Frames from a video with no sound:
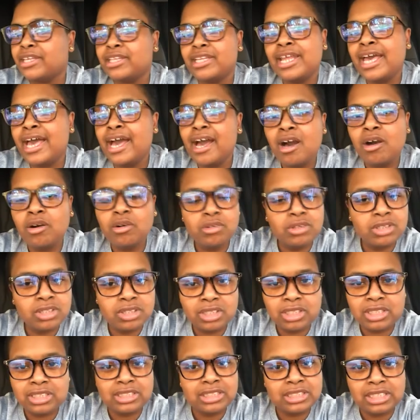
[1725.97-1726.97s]
Now
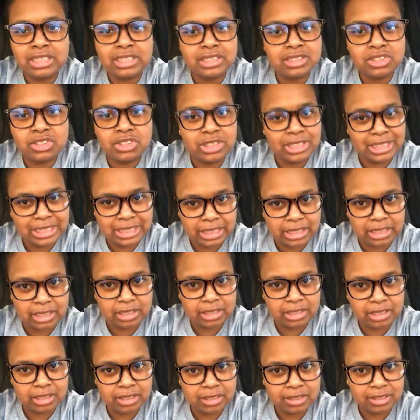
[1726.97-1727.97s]
it's it's shitty.
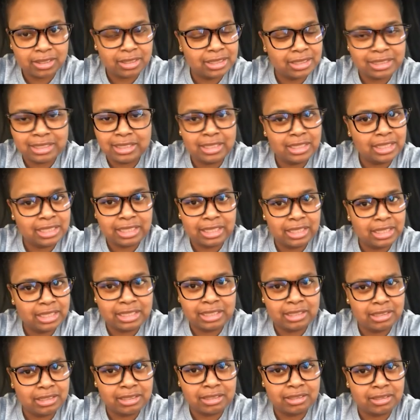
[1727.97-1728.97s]
That's it, what it, I'm
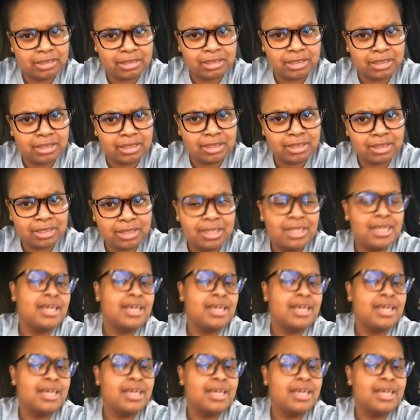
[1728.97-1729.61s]
it, saying.